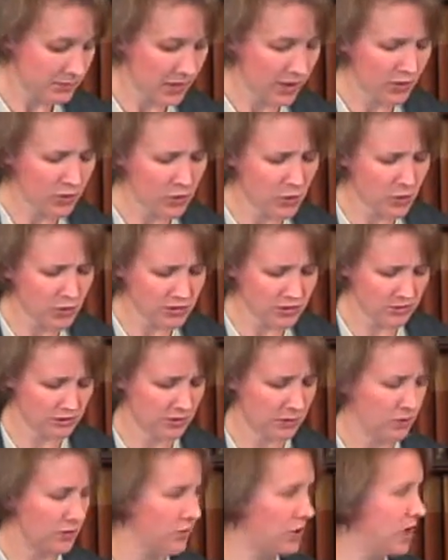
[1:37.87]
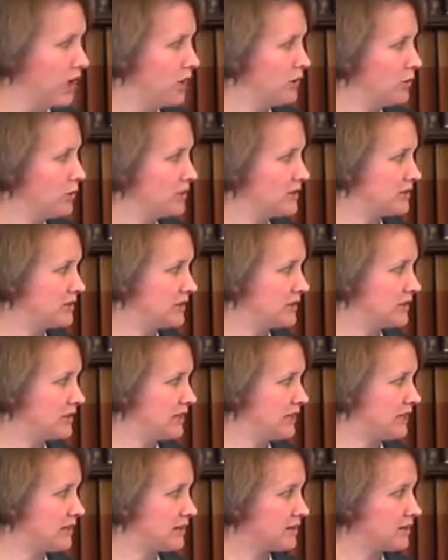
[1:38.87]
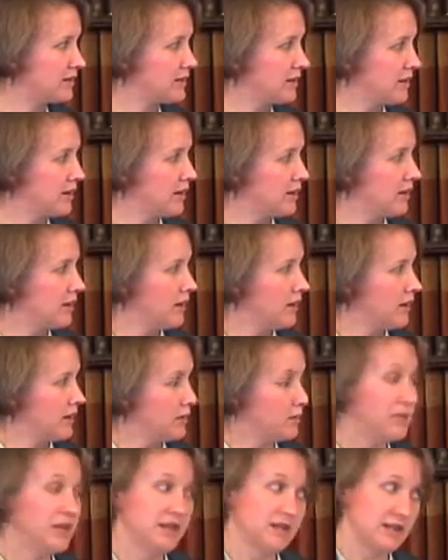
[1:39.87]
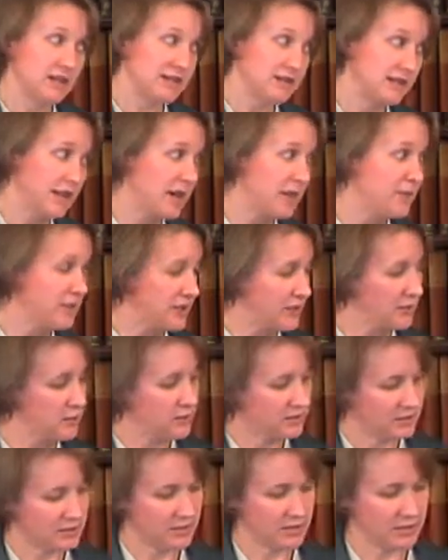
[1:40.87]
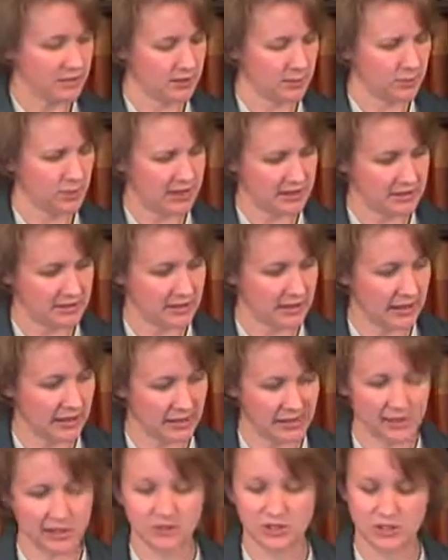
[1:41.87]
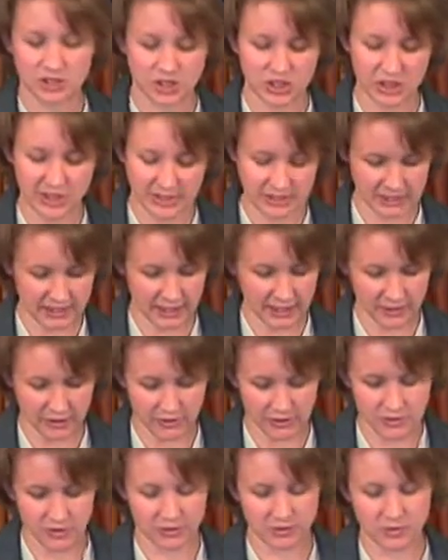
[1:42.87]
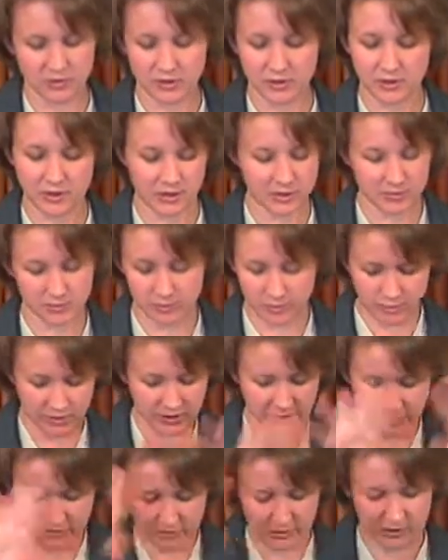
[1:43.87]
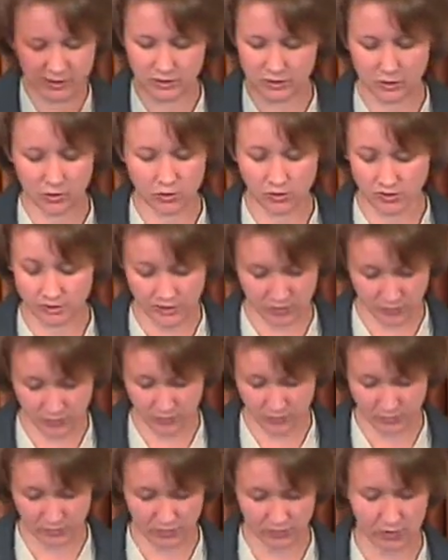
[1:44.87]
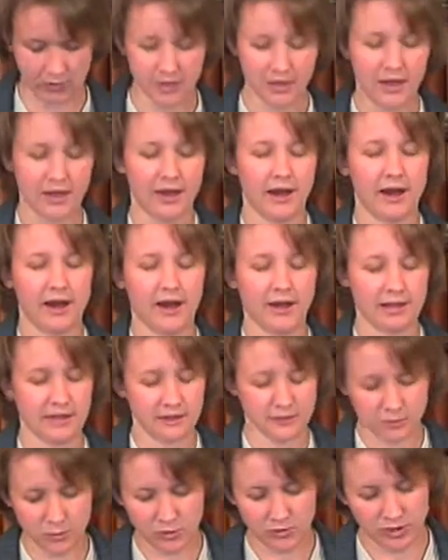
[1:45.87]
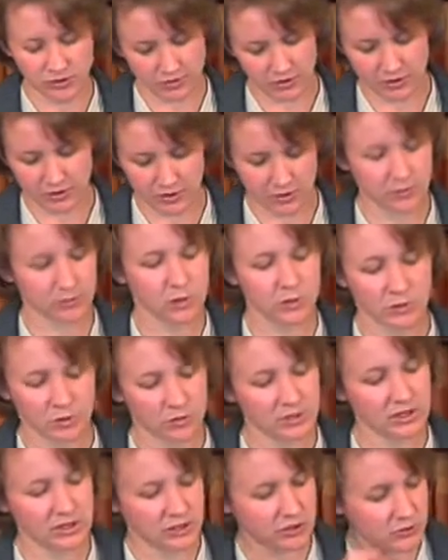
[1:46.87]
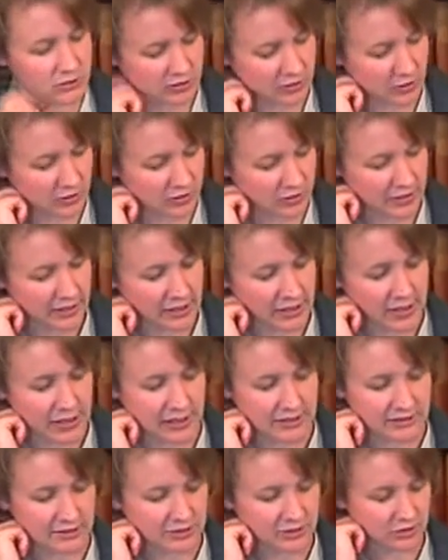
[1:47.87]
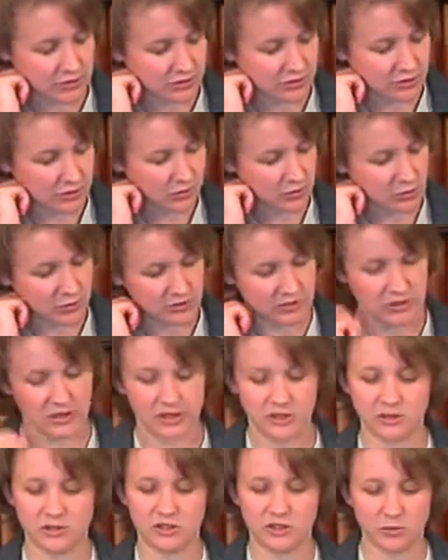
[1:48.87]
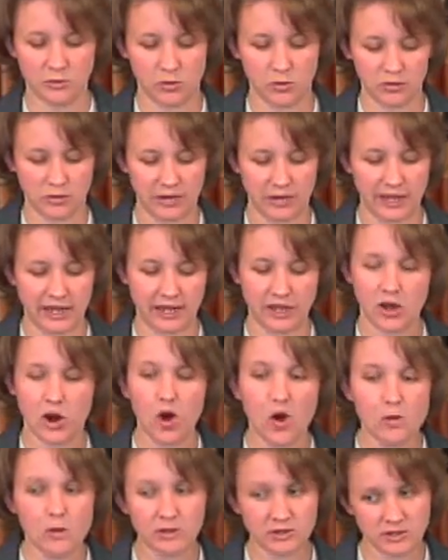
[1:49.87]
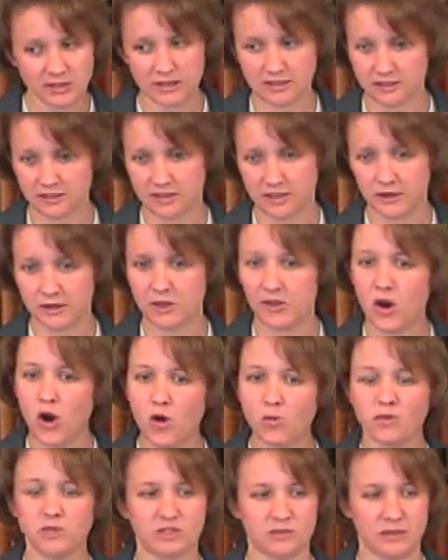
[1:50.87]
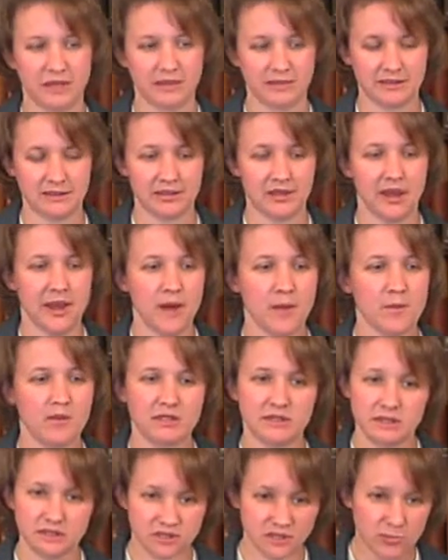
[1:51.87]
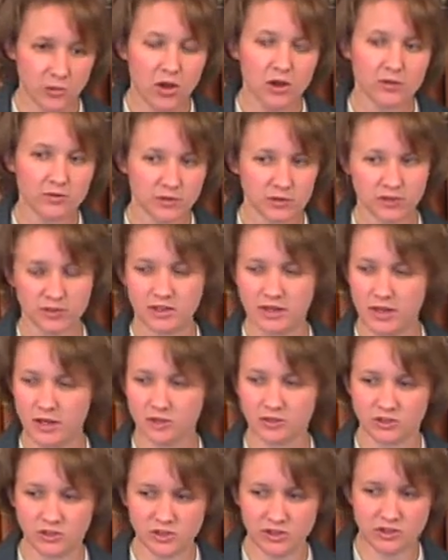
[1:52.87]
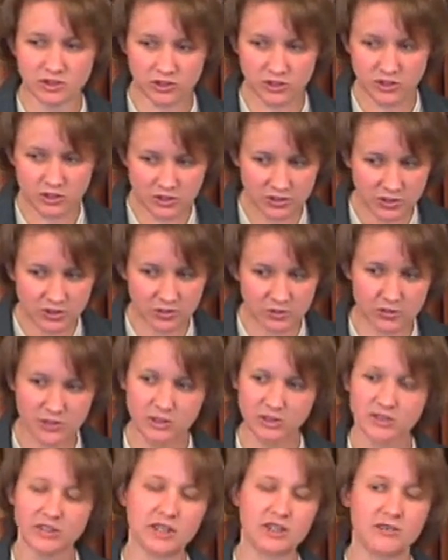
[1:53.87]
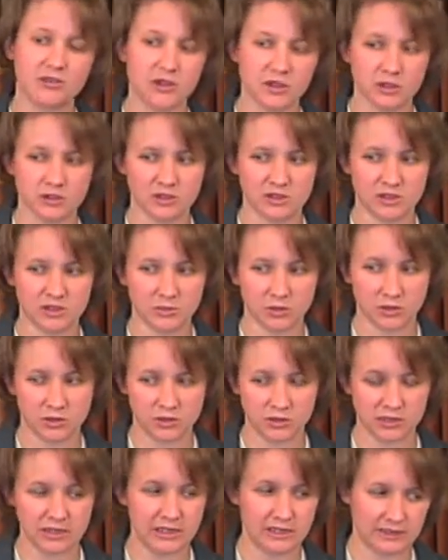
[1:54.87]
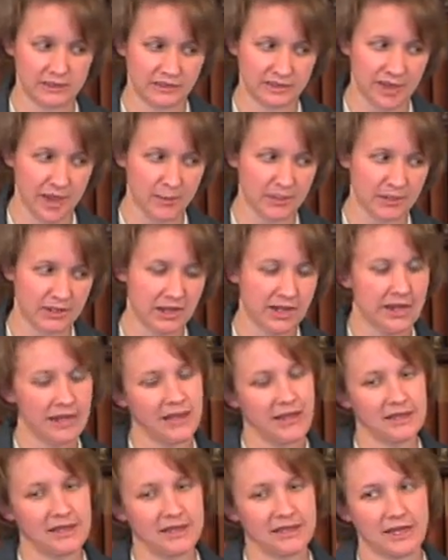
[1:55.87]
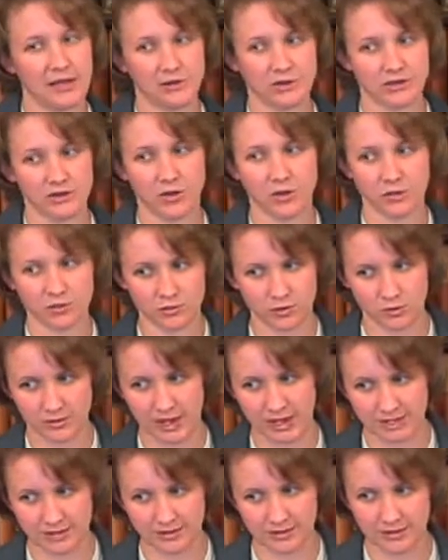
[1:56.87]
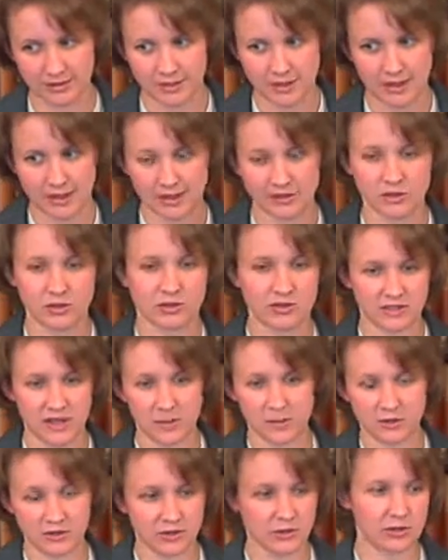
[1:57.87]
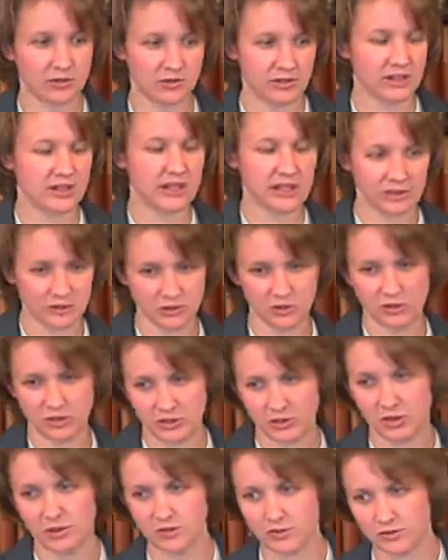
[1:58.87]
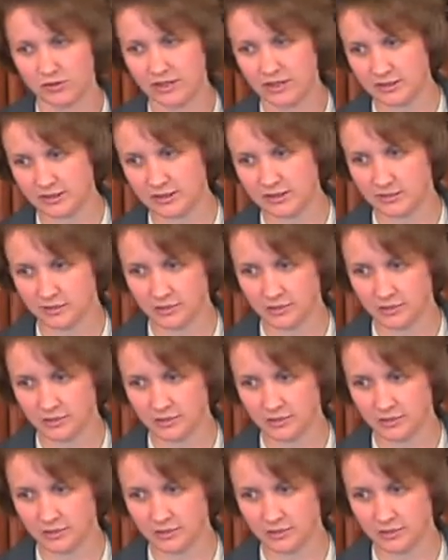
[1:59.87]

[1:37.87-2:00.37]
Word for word: Of course, though, Louis XVI, being a nice guy but not always the brightest guy, leaves in a giant carriage that's very gilded and golden and beautiful, uh, and is moving, very, moving really too slowly as he starts to go towards the Austrian border. And he almost gets there, he almost makes it. But in a small French town, just, just on the French side of the Austrian border, he is stopped, and that town is called Varennes. And so this episode of The King is usually called The Flight to